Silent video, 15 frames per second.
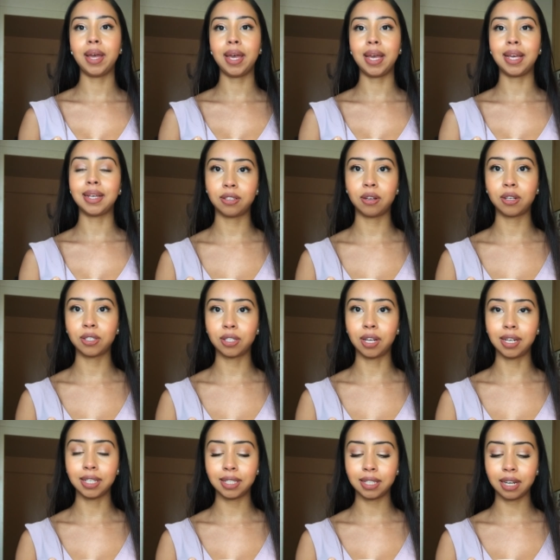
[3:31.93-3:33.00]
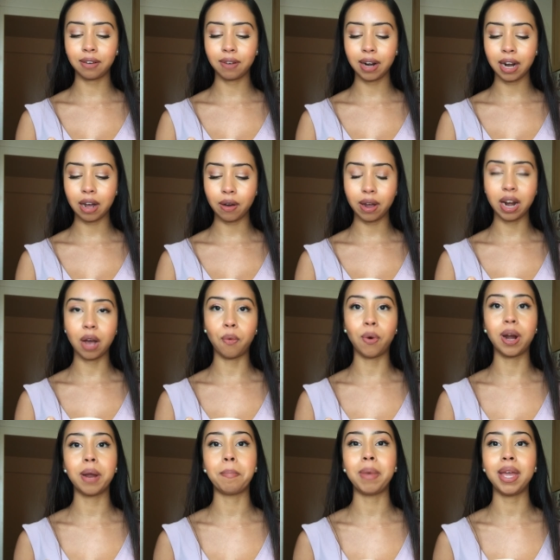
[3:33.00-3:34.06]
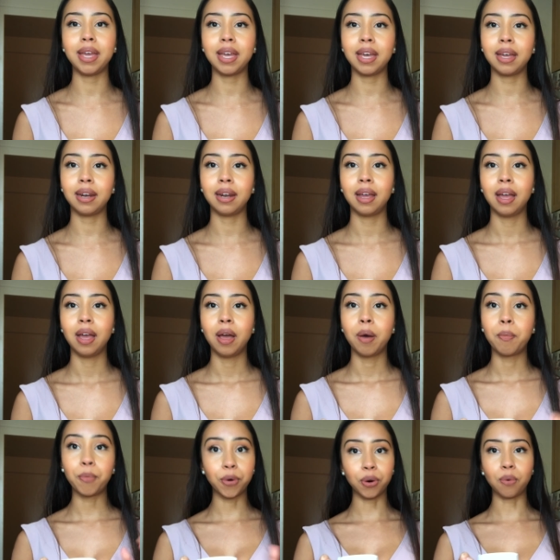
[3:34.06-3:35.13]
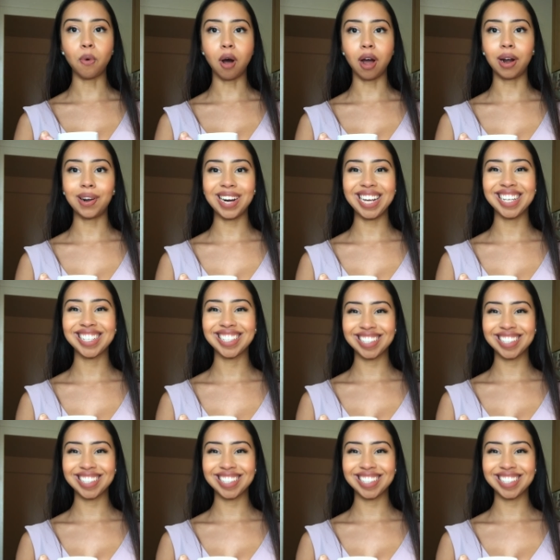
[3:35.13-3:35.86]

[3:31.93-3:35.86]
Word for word: is on a solid state right now and I wanna make it more watery.